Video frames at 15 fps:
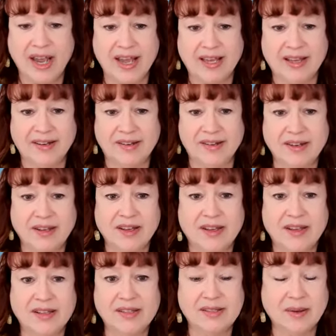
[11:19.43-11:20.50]
and
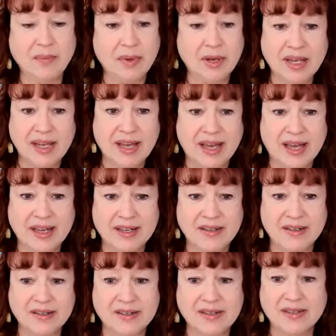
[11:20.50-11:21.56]
somebody had
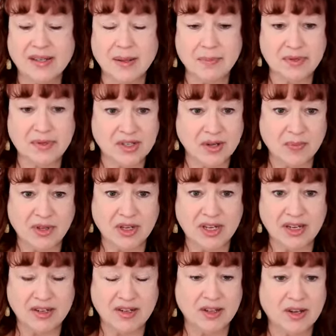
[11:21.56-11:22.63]
slipped something
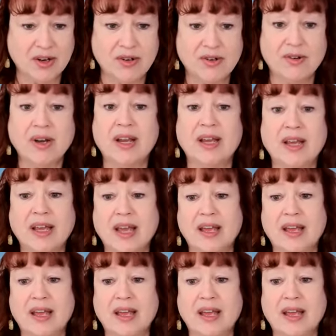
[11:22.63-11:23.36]
into their drink,